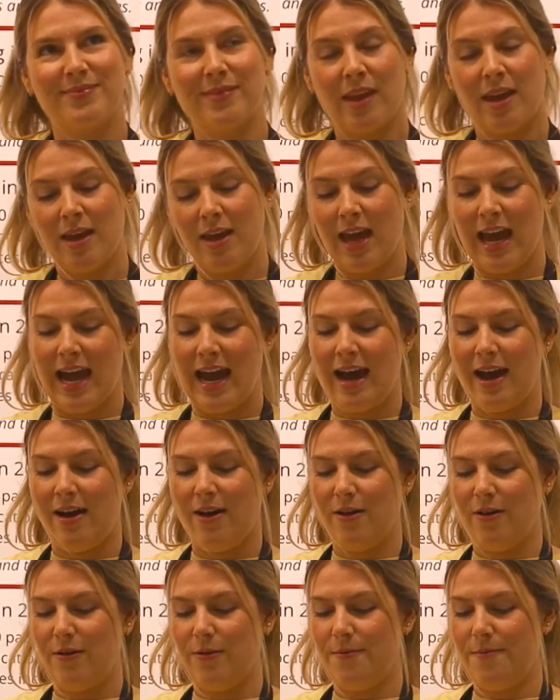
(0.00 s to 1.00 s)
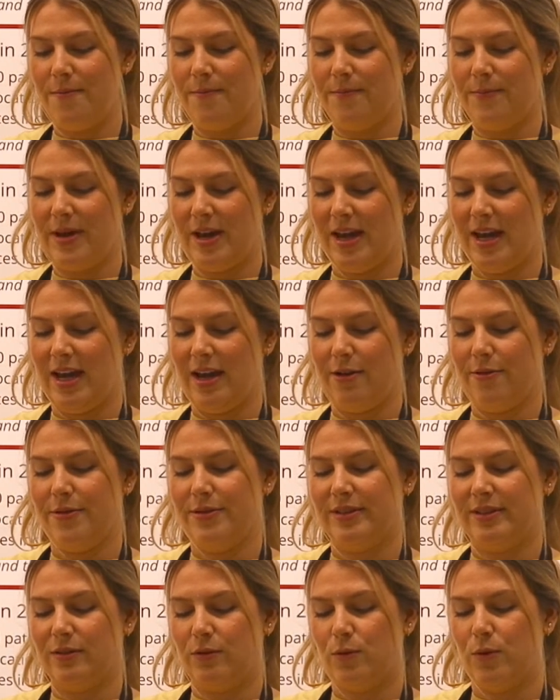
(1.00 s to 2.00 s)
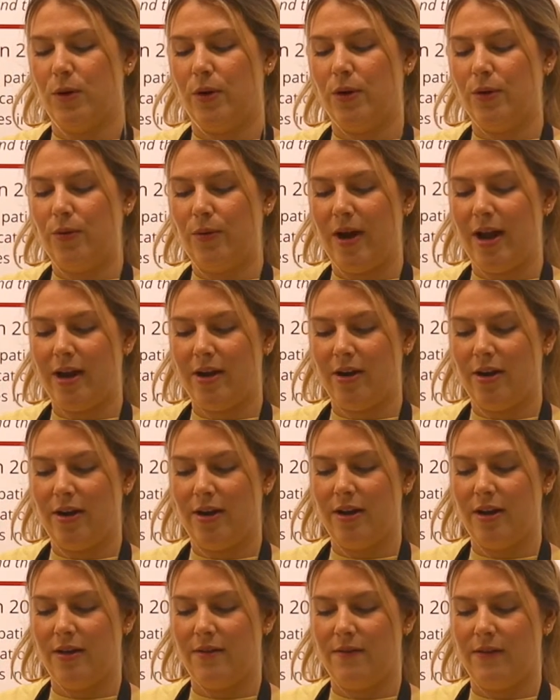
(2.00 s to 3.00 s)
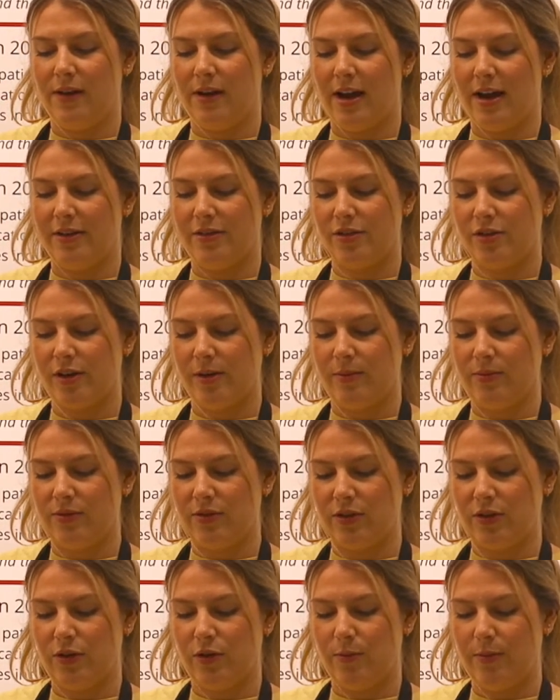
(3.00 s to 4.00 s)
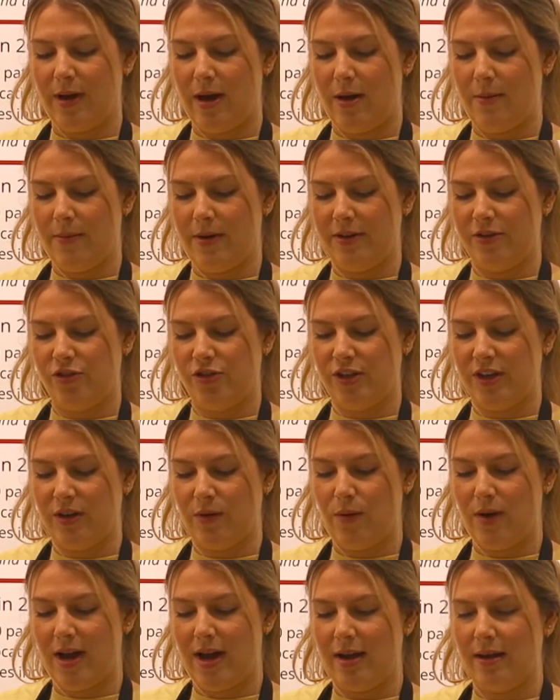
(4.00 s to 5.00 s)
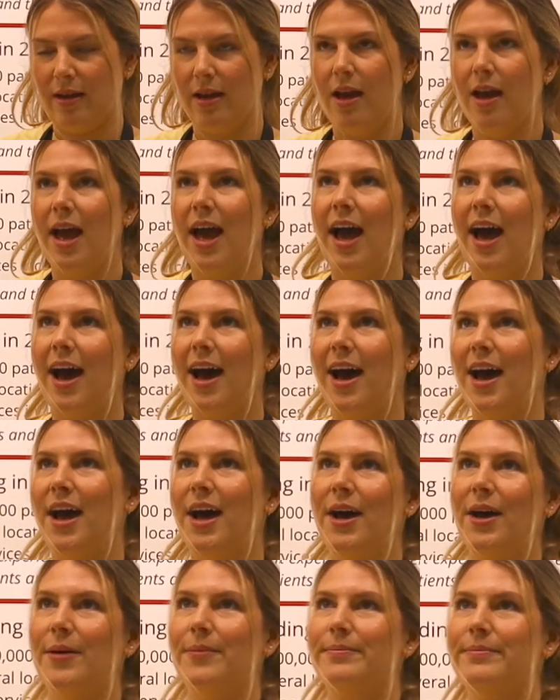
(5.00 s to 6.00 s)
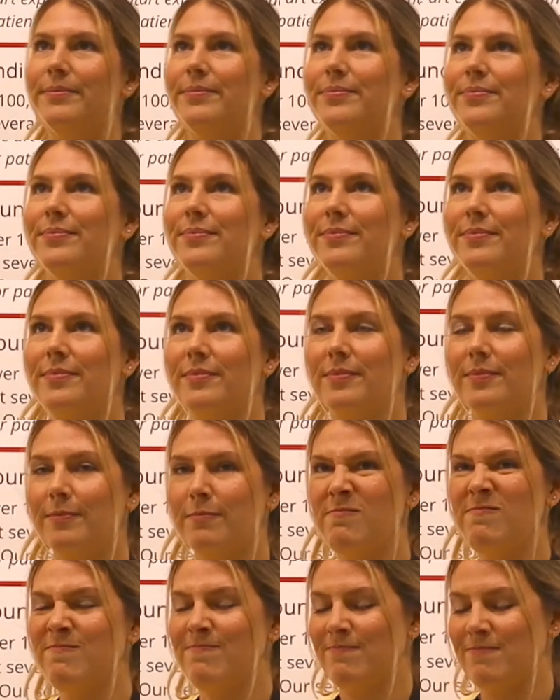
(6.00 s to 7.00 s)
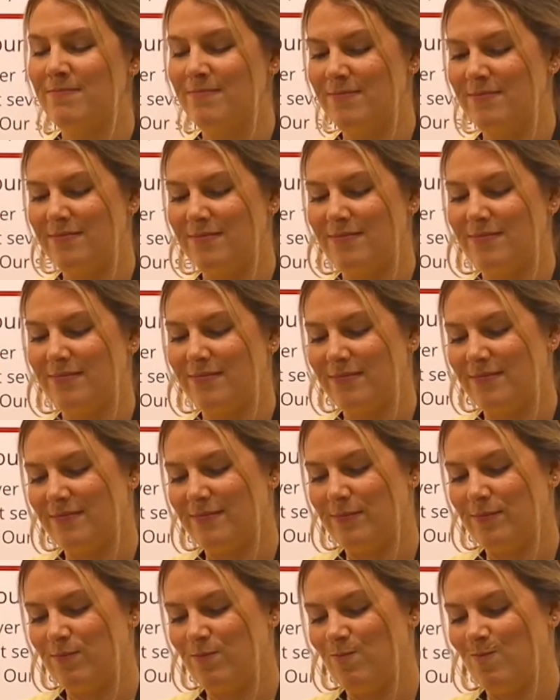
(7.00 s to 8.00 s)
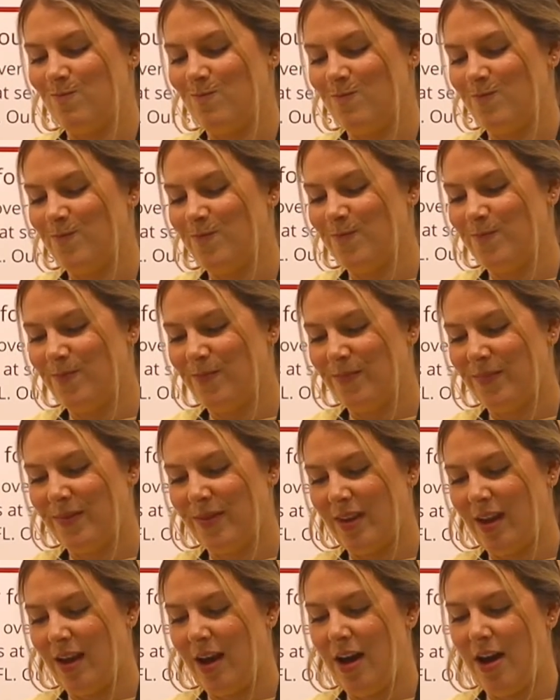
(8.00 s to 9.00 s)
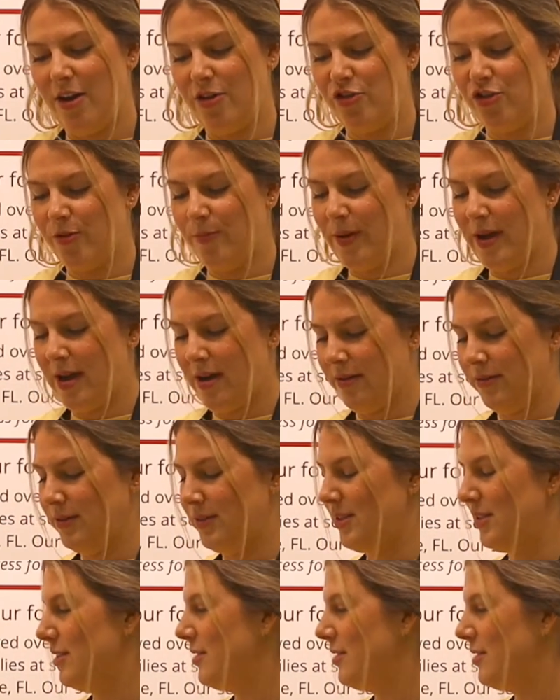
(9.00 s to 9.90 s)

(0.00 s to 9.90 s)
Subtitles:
How big was the world record of an ice cream scoop? How much did it weigh? 100 pounds.